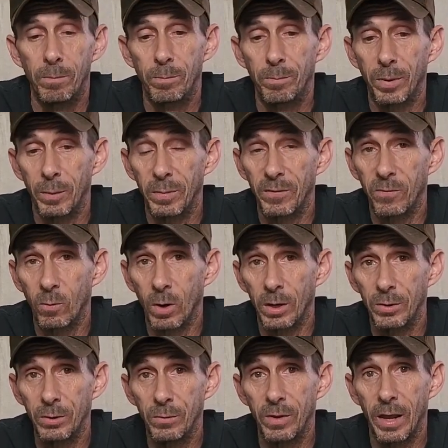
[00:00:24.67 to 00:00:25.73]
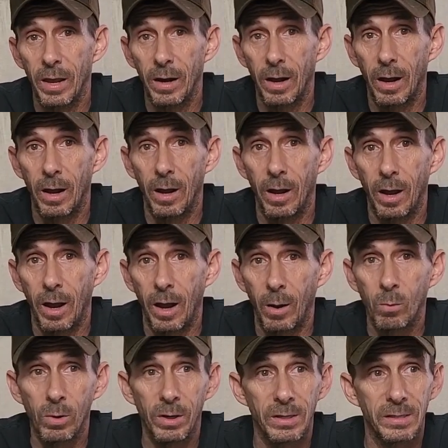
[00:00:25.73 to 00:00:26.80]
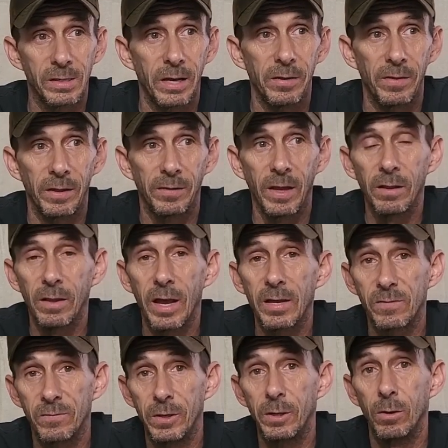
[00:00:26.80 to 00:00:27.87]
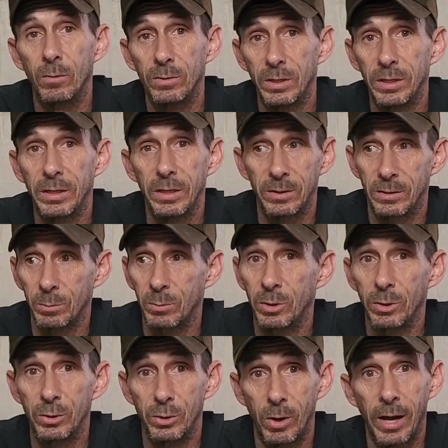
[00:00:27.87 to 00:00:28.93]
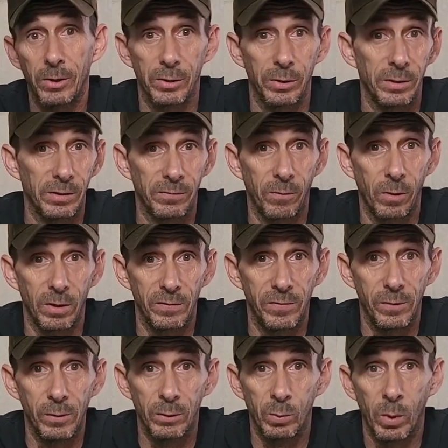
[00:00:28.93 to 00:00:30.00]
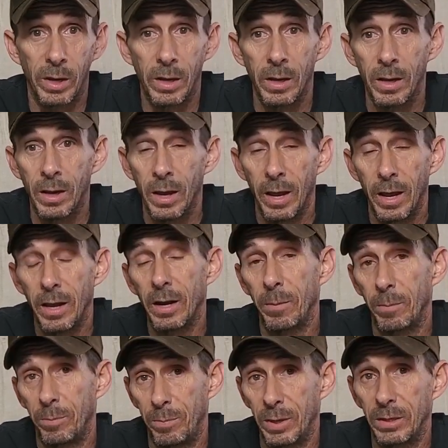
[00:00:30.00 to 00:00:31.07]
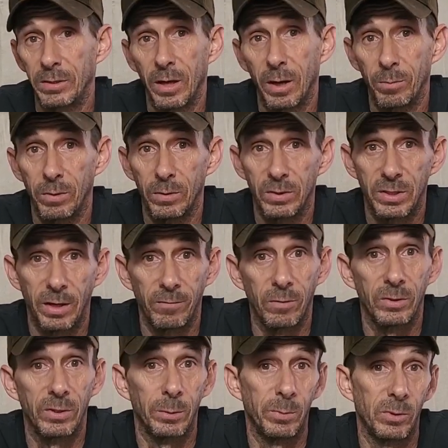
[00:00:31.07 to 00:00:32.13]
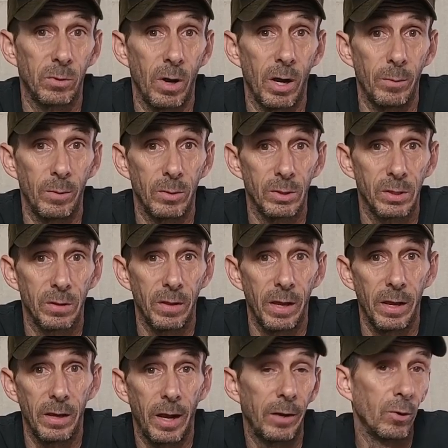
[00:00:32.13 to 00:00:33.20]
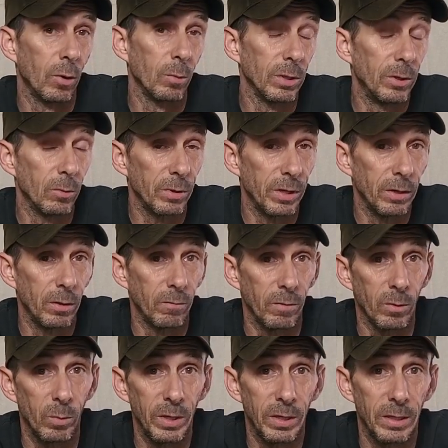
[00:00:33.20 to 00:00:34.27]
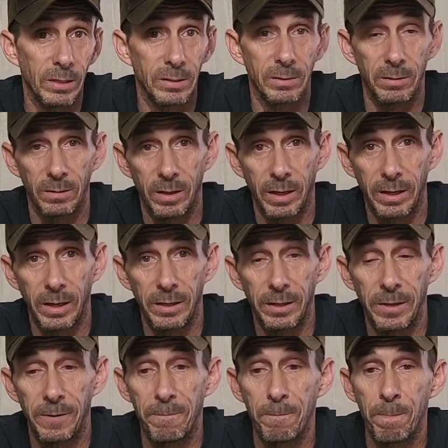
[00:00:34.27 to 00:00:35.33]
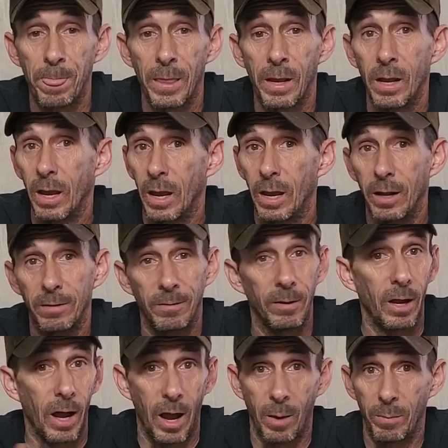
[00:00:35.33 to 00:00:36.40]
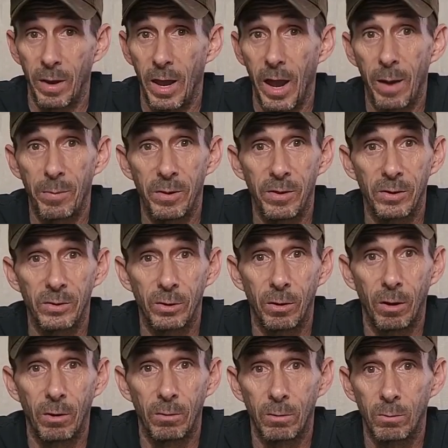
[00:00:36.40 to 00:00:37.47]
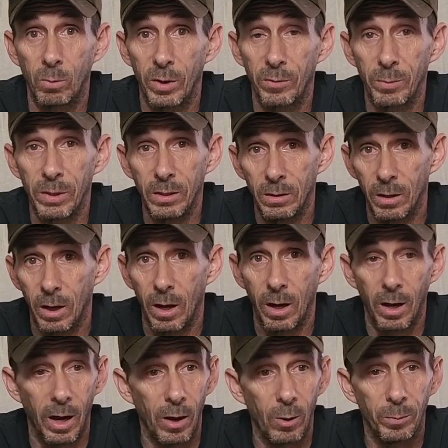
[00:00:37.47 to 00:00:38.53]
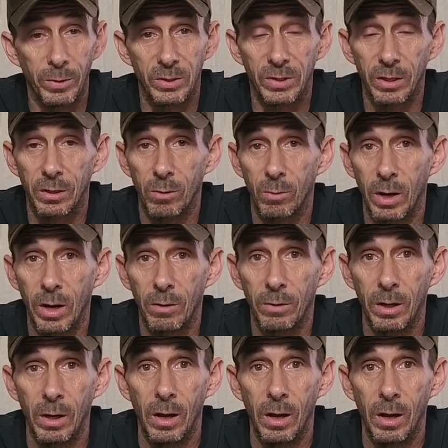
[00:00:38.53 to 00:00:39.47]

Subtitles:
But before I do that, I wanted to say that that last video did get some good traction as far as views went, and it picked up several subscribers that I normally don't get over the weekends like I did. And I'm happy that you all are with me. I hope you stick around.